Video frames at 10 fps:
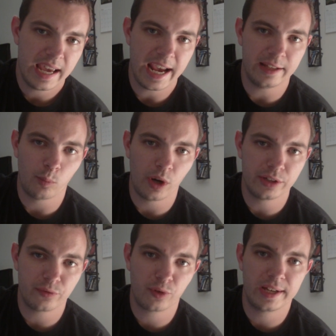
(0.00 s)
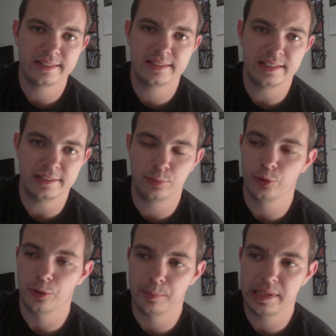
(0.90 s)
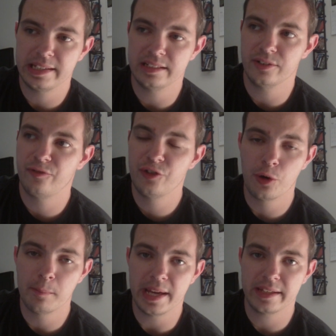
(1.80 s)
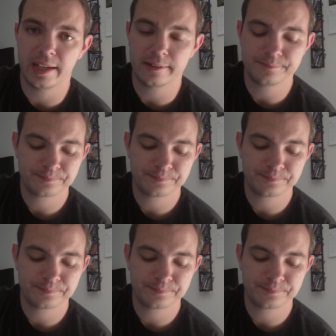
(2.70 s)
And one of the friends is real big into filmmaking,